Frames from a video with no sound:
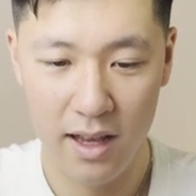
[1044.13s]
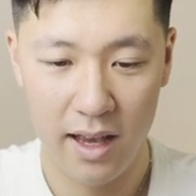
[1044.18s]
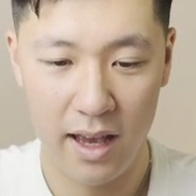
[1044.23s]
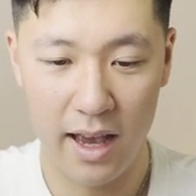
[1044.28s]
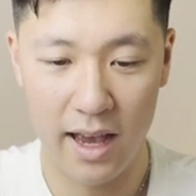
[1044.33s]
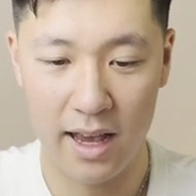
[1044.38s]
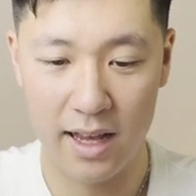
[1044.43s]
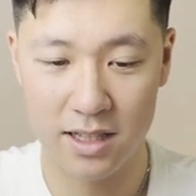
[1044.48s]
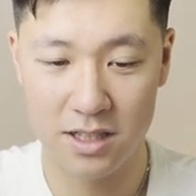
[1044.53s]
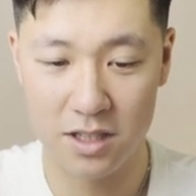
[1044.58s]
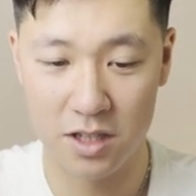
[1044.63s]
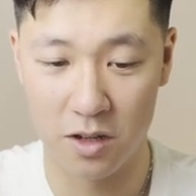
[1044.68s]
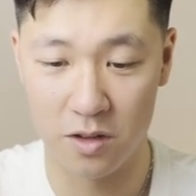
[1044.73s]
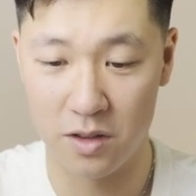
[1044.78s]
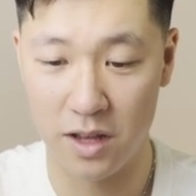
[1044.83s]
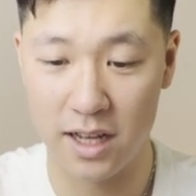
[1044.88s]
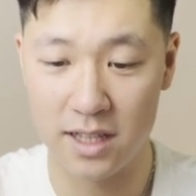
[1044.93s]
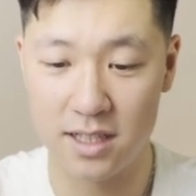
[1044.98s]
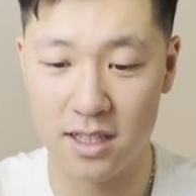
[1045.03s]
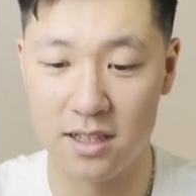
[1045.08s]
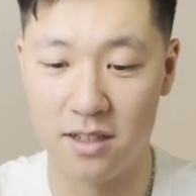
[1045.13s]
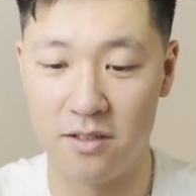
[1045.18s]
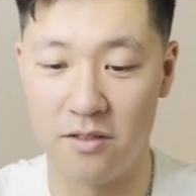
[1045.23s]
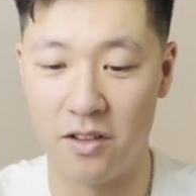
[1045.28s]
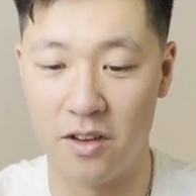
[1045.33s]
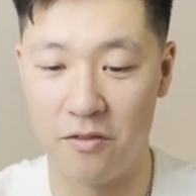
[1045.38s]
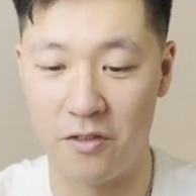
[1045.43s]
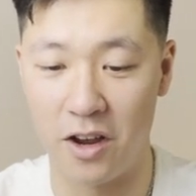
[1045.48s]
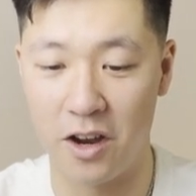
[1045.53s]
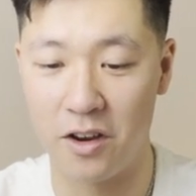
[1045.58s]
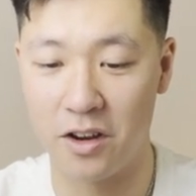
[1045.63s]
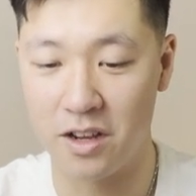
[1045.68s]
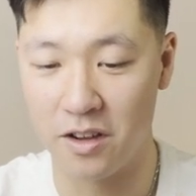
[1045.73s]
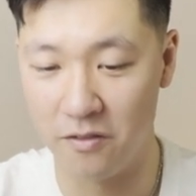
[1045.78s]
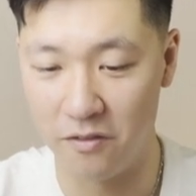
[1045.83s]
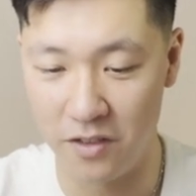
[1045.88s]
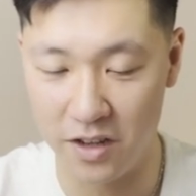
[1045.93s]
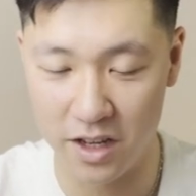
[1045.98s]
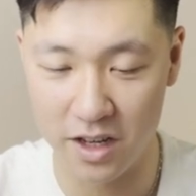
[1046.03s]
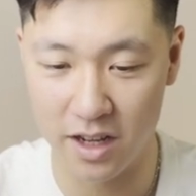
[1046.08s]
And so that's a very
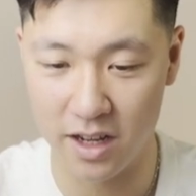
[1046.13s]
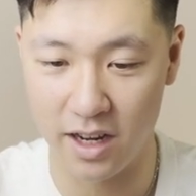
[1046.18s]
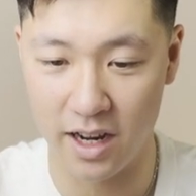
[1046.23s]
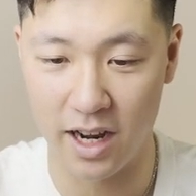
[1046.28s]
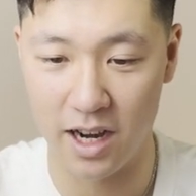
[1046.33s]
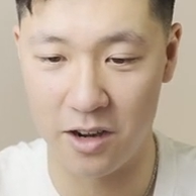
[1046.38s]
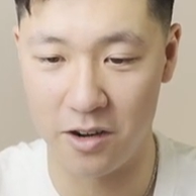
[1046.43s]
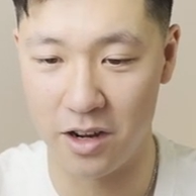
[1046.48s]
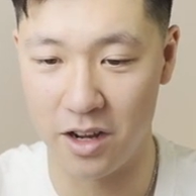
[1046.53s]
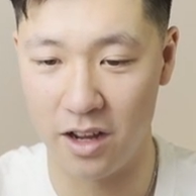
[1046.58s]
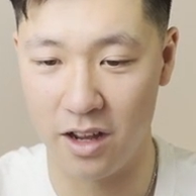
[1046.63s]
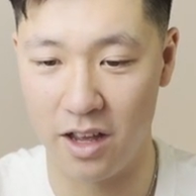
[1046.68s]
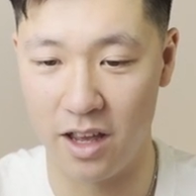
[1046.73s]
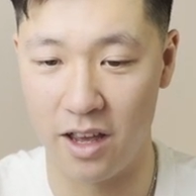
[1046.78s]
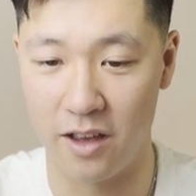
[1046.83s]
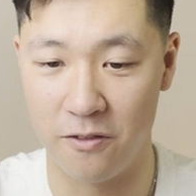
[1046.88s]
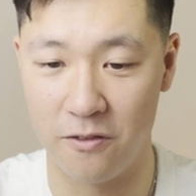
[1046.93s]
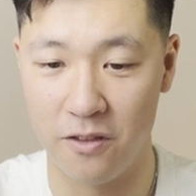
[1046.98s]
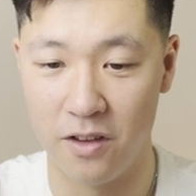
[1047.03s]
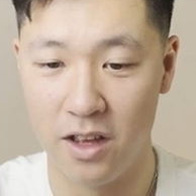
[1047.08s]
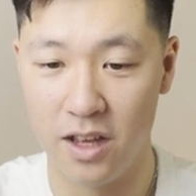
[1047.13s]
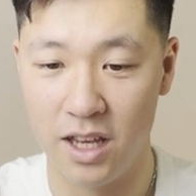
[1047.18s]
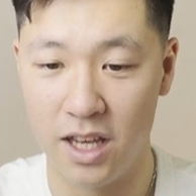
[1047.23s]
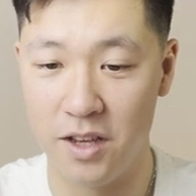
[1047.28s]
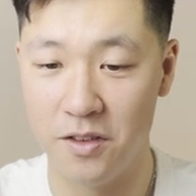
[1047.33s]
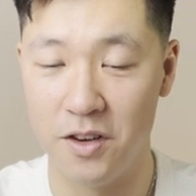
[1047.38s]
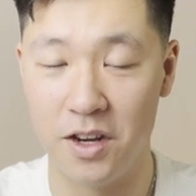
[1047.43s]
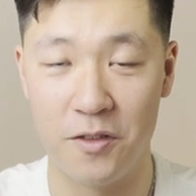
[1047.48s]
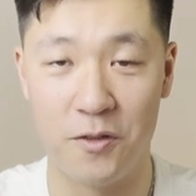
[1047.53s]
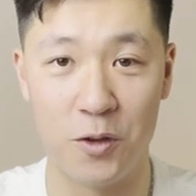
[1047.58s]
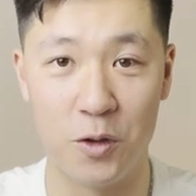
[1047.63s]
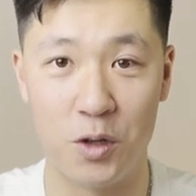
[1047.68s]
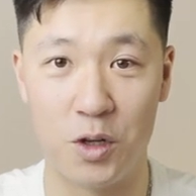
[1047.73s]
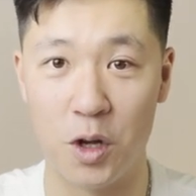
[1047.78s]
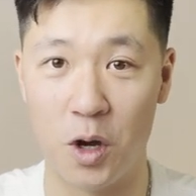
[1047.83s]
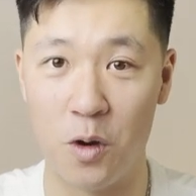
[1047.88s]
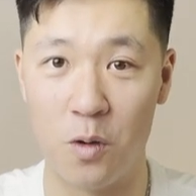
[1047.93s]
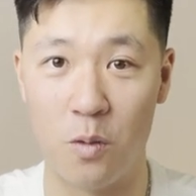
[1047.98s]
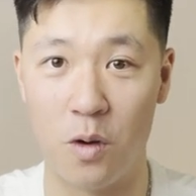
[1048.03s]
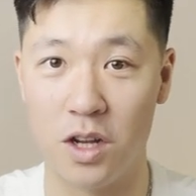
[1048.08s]
convenient area even if you
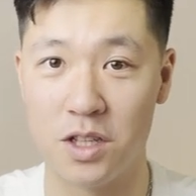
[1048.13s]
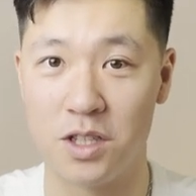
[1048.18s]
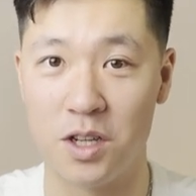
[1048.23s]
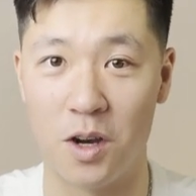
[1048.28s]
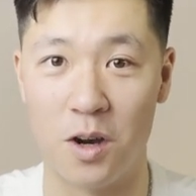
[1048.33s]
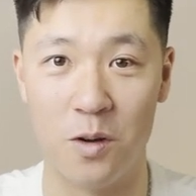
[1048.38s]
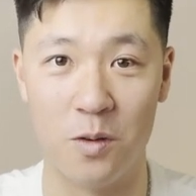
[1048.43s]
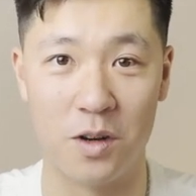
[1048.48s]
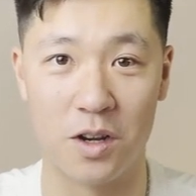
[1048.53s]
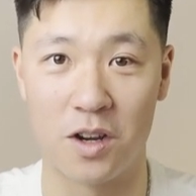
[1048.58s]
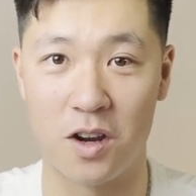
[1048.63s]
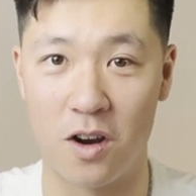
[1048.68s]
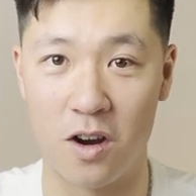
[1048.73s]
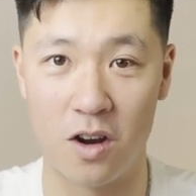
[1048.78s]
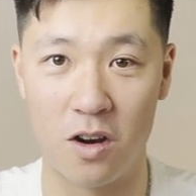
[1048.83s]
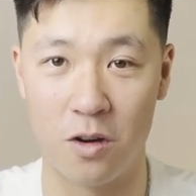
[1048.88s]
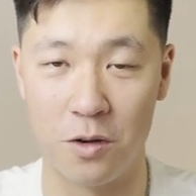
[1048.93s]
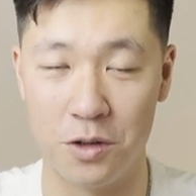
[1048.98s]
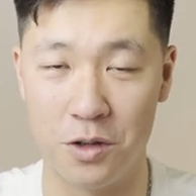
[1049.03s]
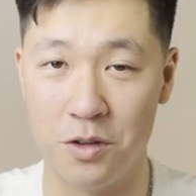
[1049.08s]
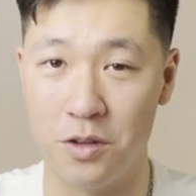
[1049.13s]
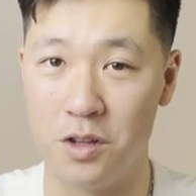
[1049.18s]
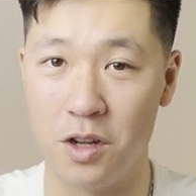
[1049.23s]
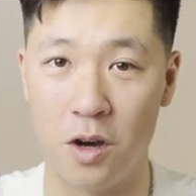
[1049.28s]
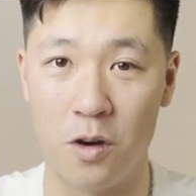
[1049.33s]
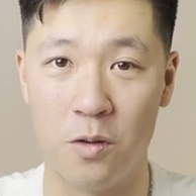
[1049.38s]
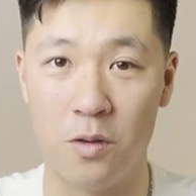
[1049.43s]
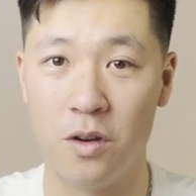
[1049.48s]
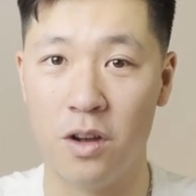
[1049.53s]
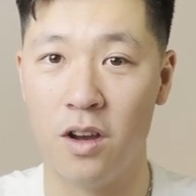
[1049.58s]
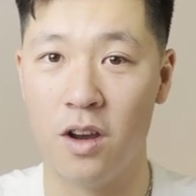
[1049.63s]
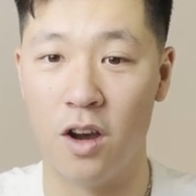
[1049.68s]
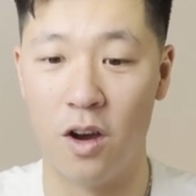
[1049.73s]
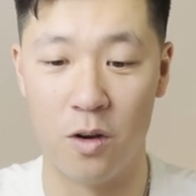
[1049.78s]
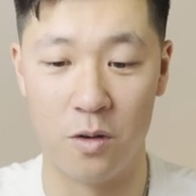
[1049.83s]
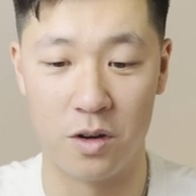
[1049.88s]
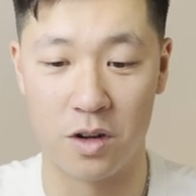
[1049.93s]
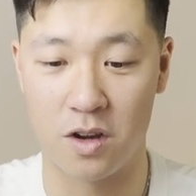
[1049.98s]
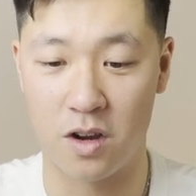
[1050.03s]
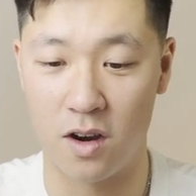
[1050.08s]
don't want to own a car or you don't
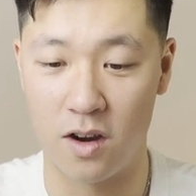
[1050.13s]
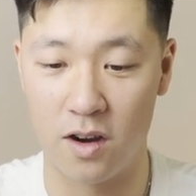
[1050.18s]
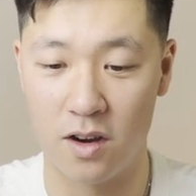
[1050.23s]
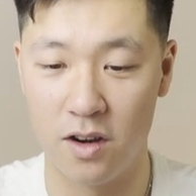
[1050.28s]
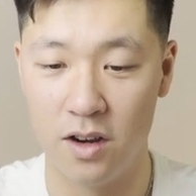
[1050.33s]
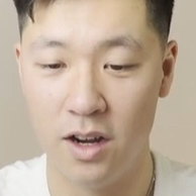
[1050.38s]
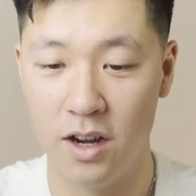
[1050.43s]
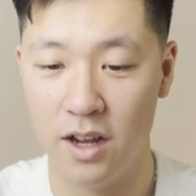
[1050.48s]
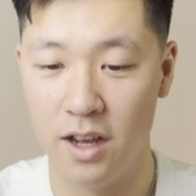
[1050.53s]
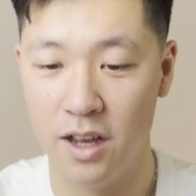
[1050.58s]
own a car.